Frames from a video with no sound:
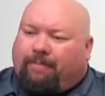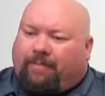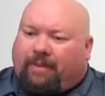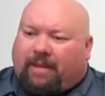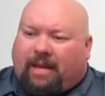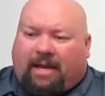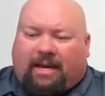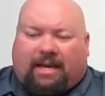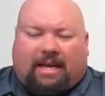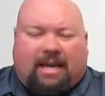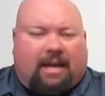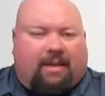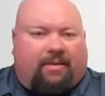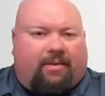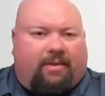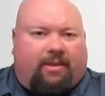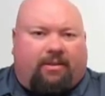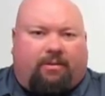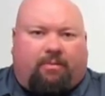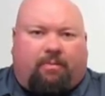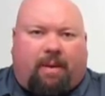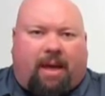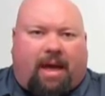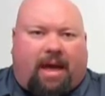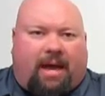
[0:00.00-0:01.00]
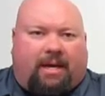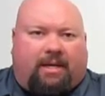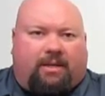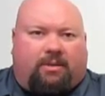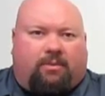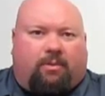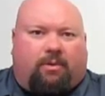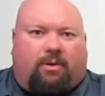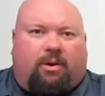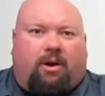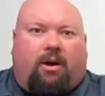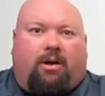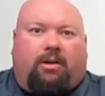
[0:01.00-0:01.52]
Again, this package
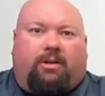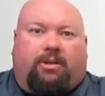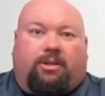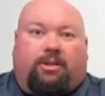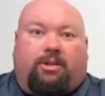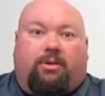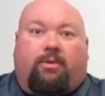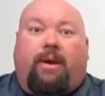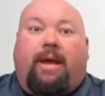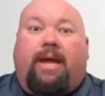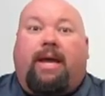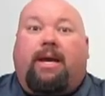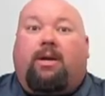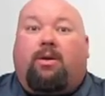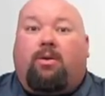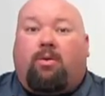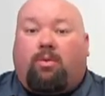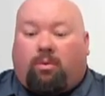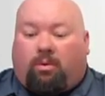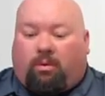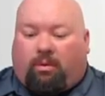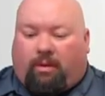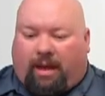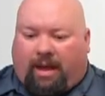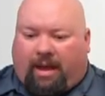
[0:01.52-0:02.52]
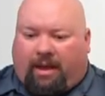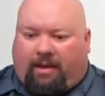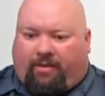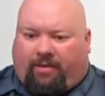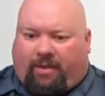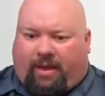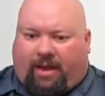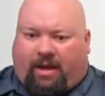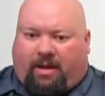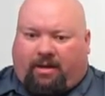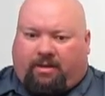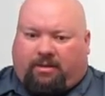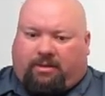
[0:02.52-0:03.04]
will cost you a cool
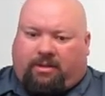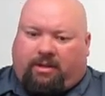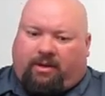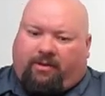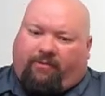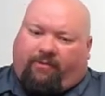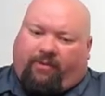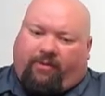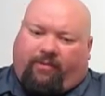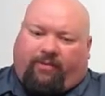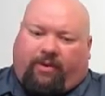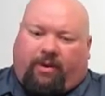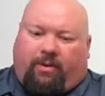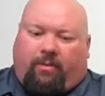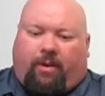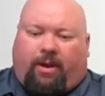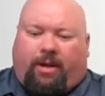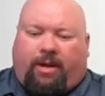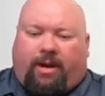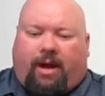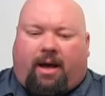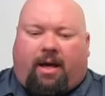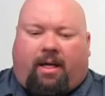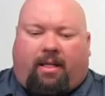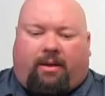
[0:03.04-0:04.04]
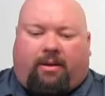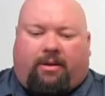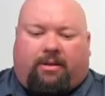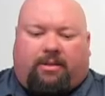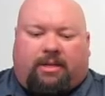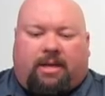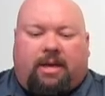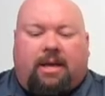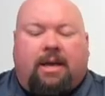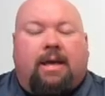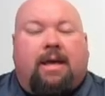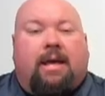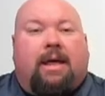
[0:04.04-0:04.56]
$8,051.
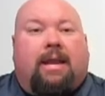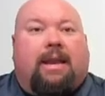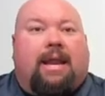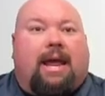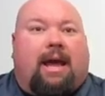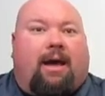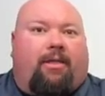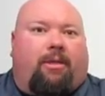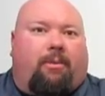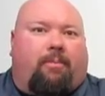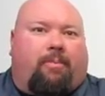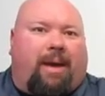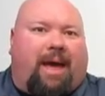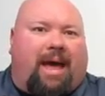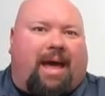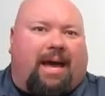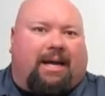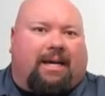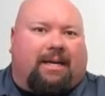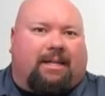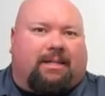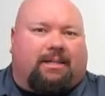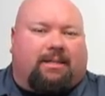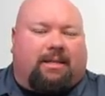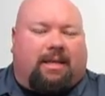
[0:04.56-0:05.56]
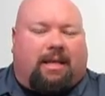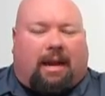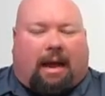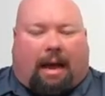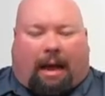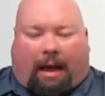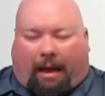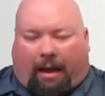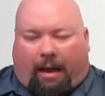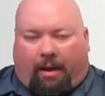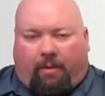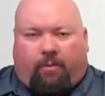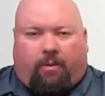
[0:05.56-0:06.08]
Now, the package that
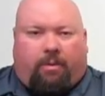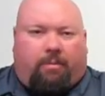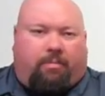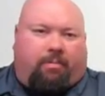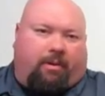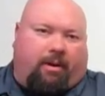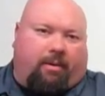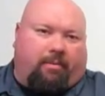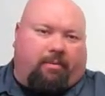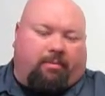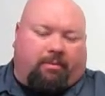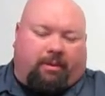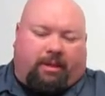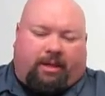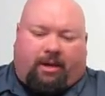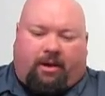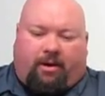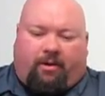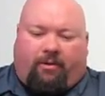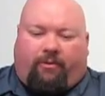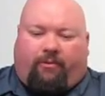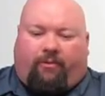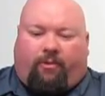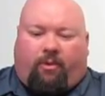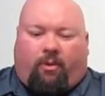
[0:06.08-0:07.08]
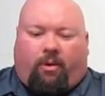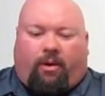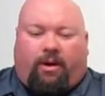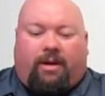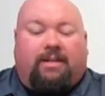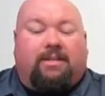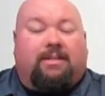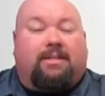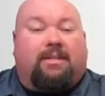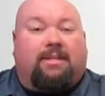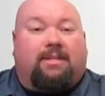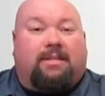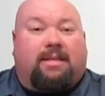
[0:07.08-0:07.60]
I would probably go for
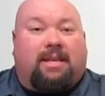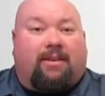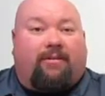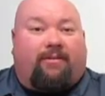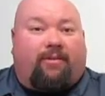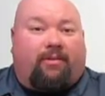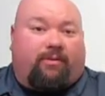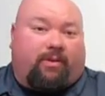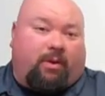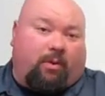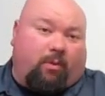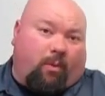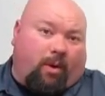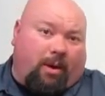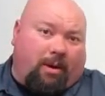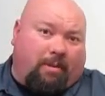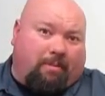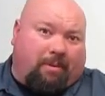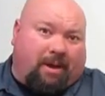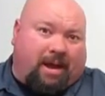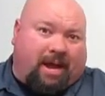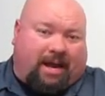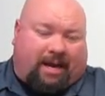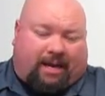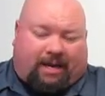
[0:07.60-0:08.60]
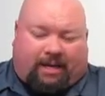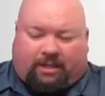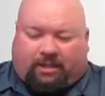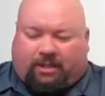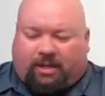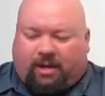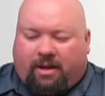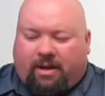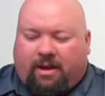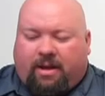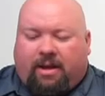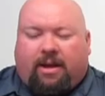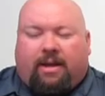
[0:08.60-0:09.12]
is the Z51 package.
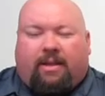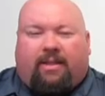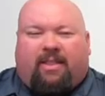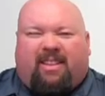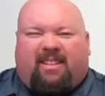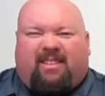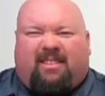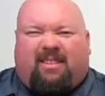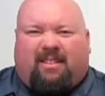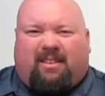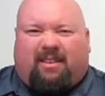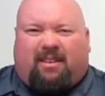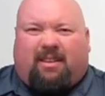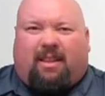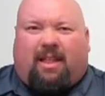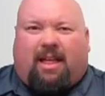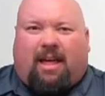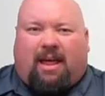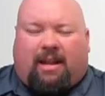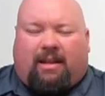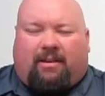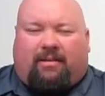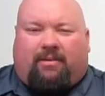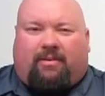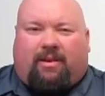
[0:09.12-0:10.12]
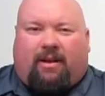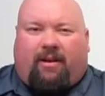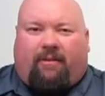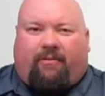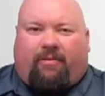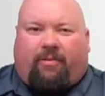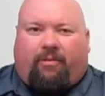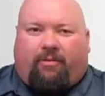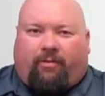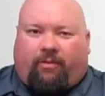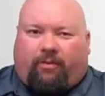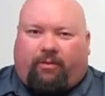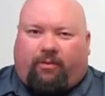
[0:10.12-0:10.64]
This is a lot of stuff
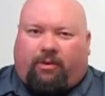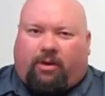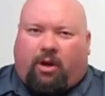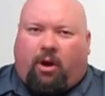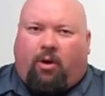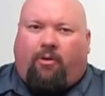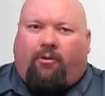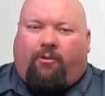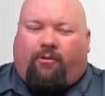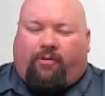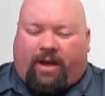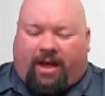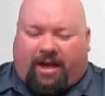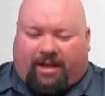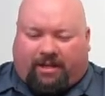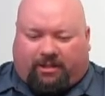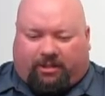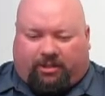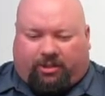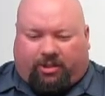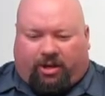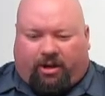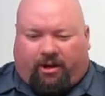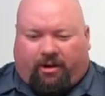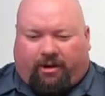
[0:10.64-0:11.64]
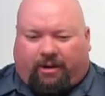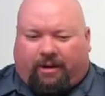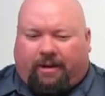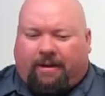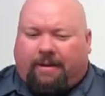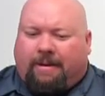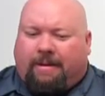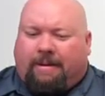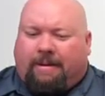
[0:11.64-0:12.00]
that go fast junk.